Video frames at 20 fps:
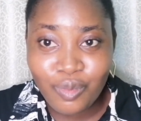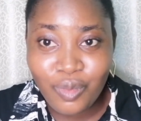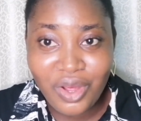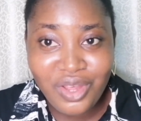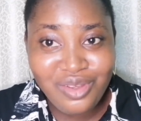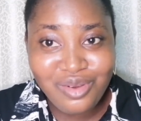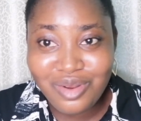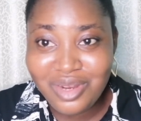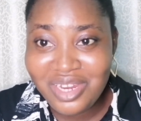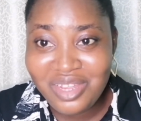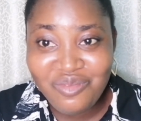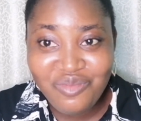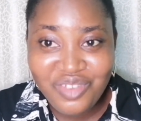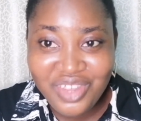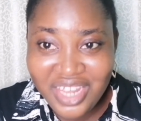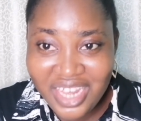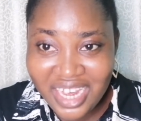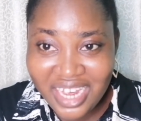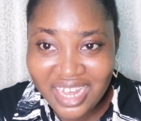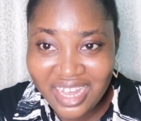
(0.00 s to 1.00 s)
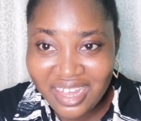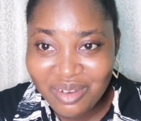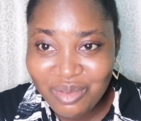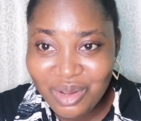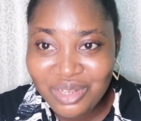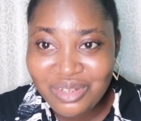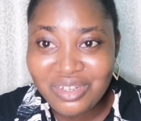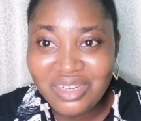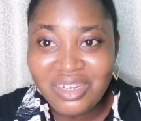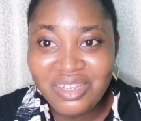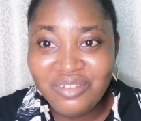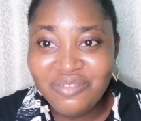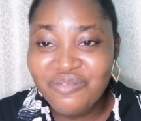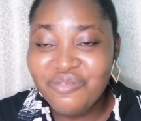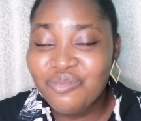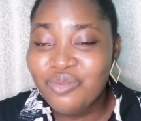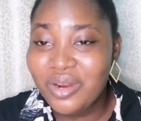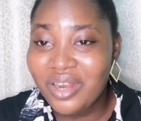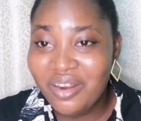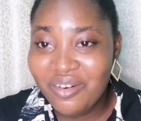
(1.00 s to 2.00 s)
when you live here, when you
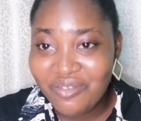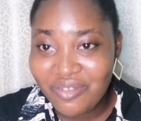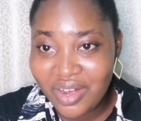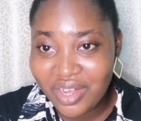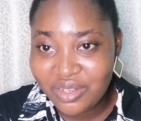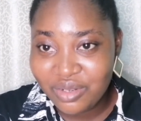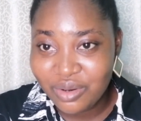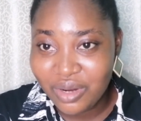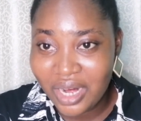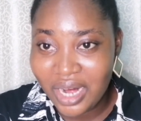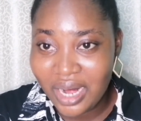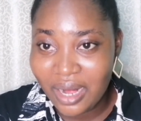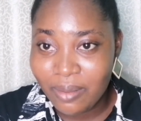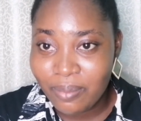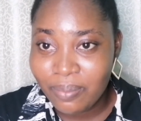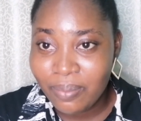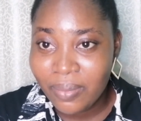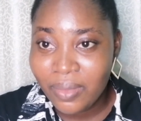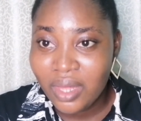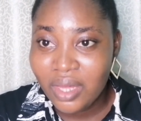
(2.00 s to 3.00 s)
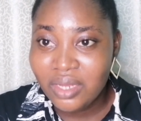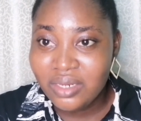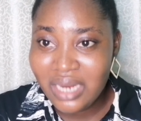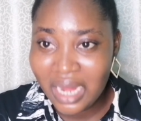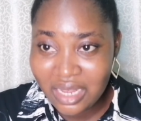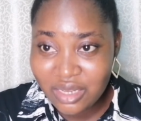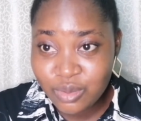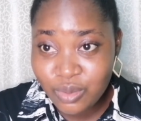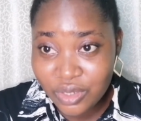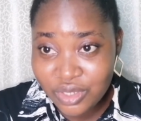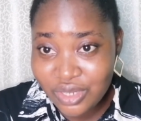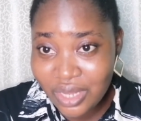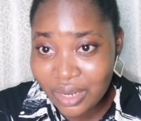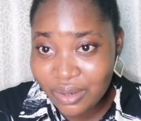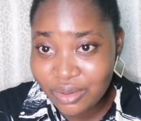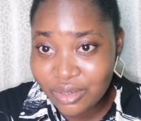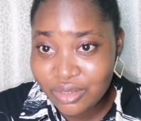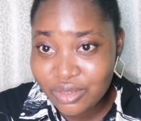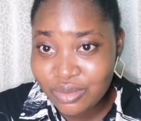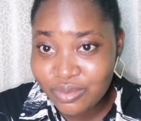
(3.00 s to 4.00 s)
live wherever you are, that's what you are
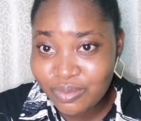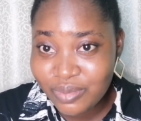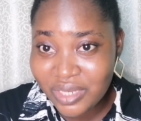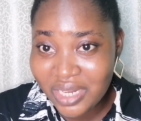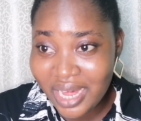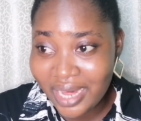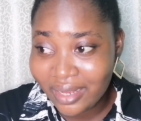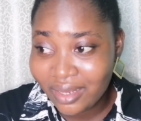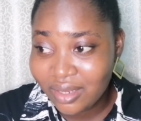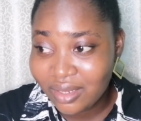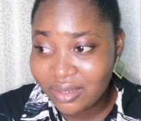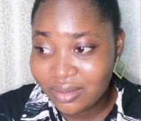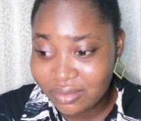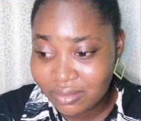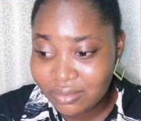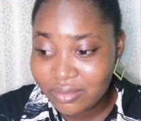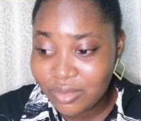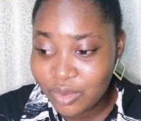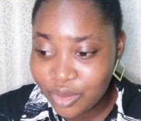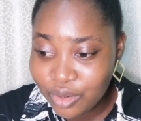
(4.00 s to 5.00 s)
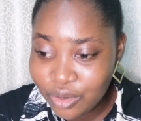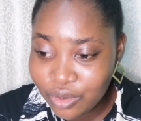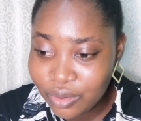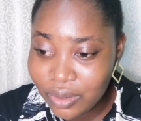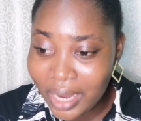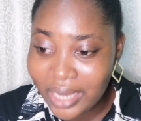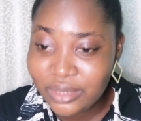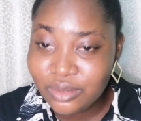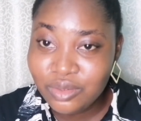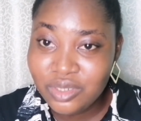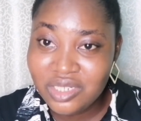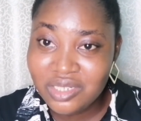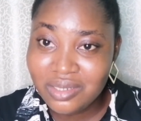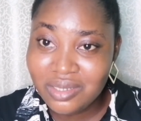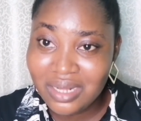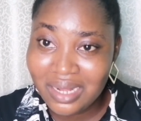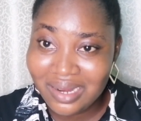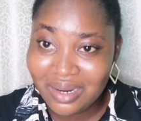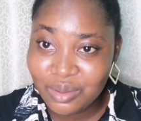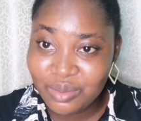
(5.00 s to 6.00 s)
going to be like. Oh, I know this
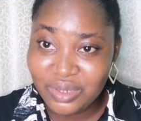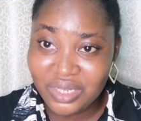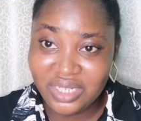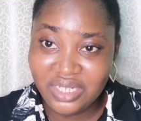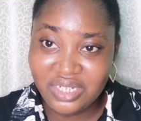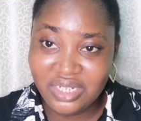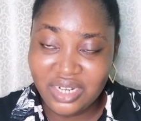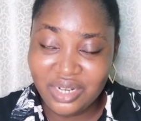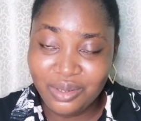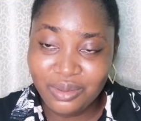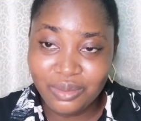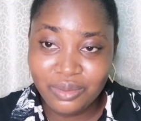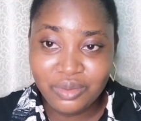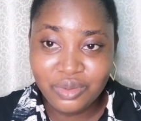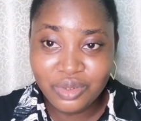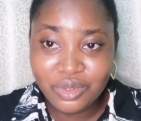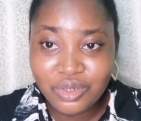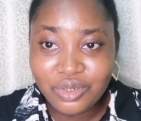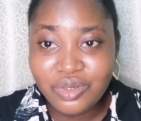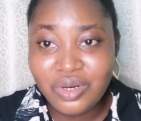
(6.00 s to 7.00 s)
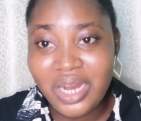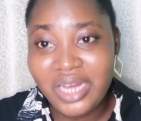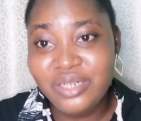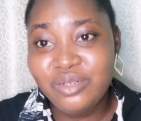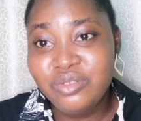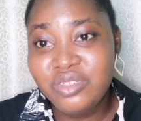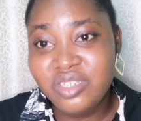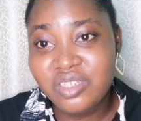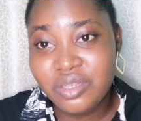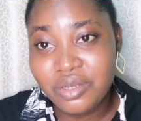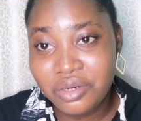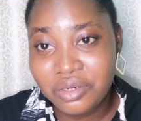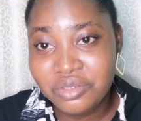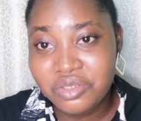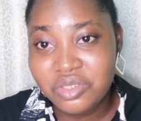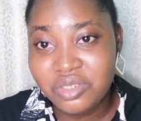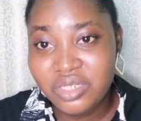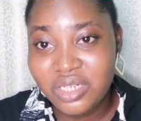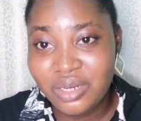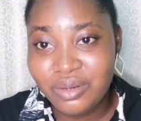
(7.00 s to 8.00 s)
language now. Oh, I know this
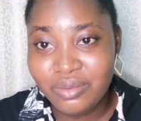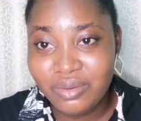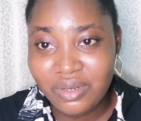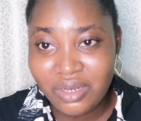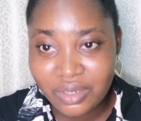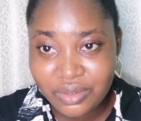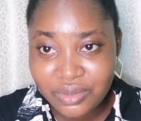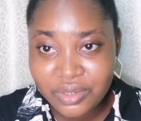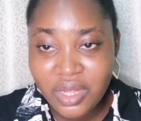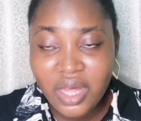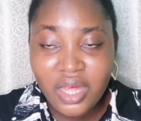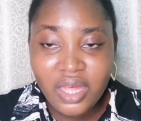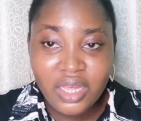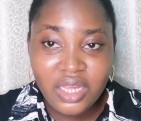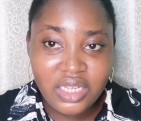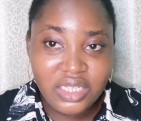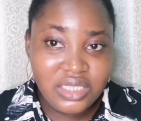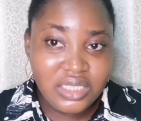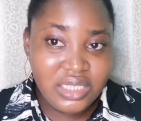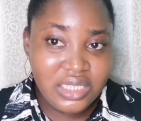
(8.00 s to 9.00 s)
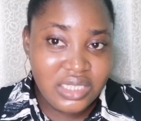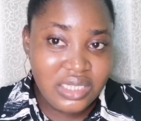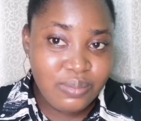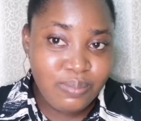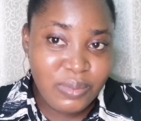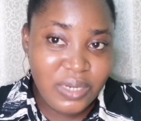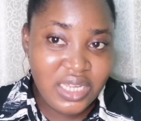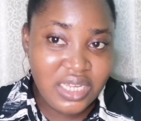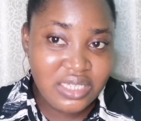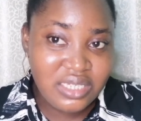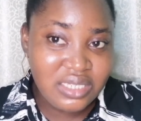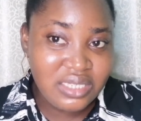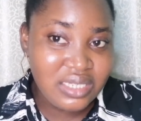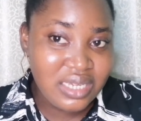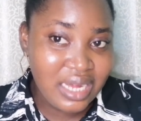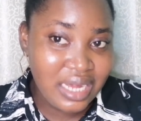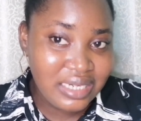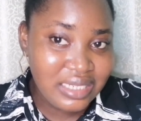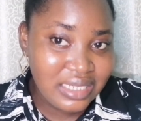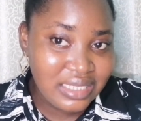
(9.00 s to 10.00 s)
culture now. Oh, in this place,
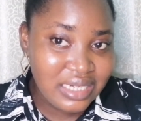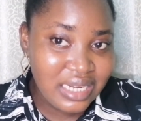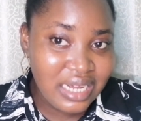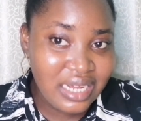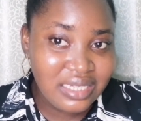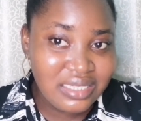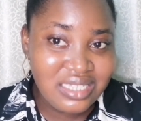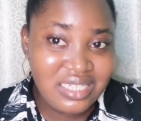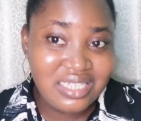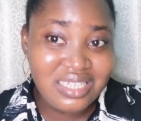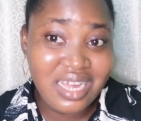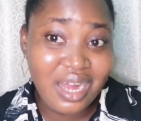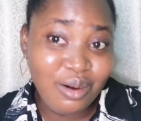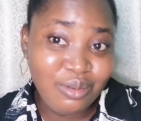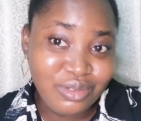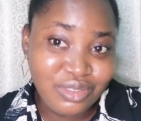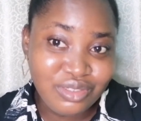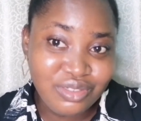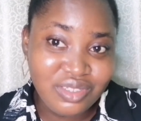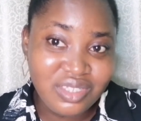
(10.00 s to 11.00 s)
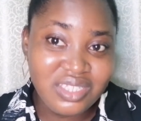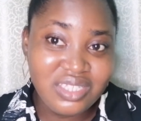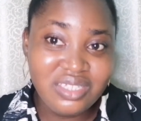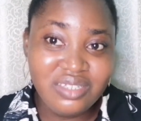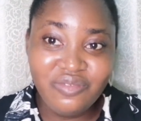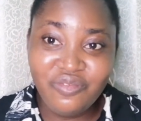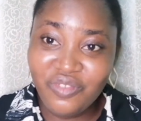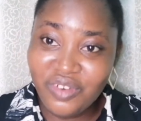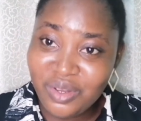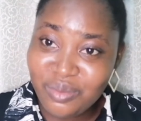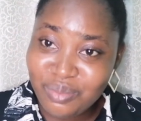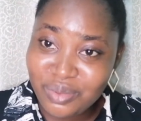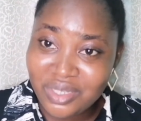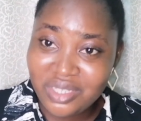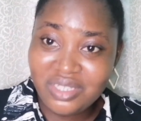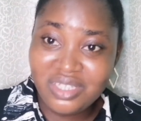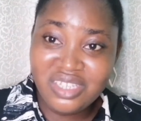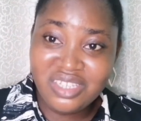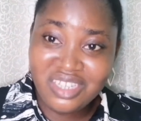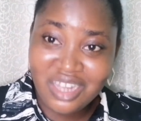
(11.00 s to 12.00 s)
in Canada, this is how we do it. In
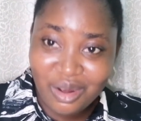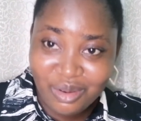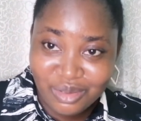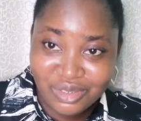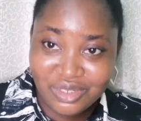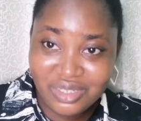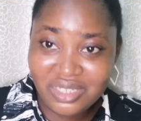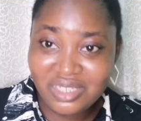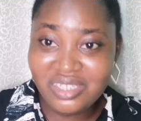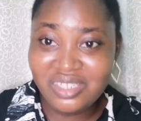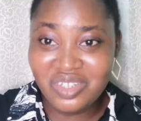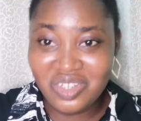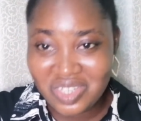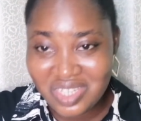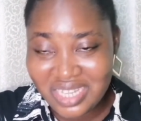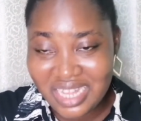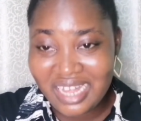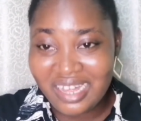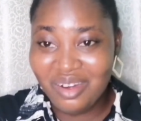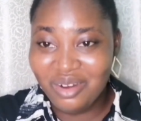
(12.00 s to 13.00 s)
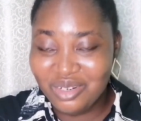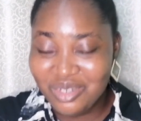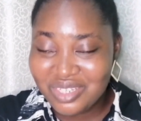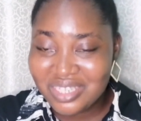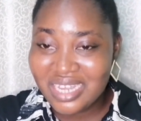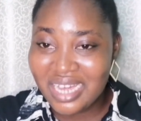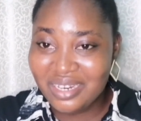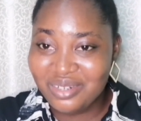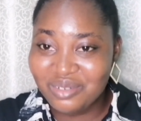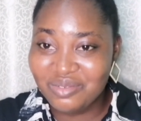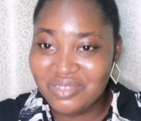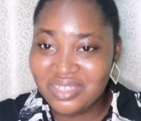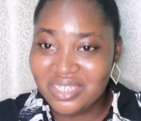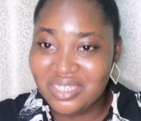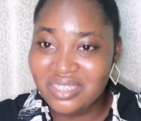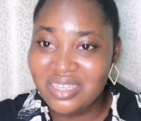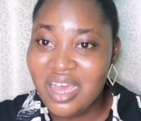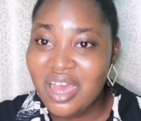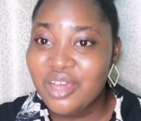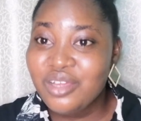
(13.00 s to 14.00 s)
Philippines, this is how we do it. All those kind of things.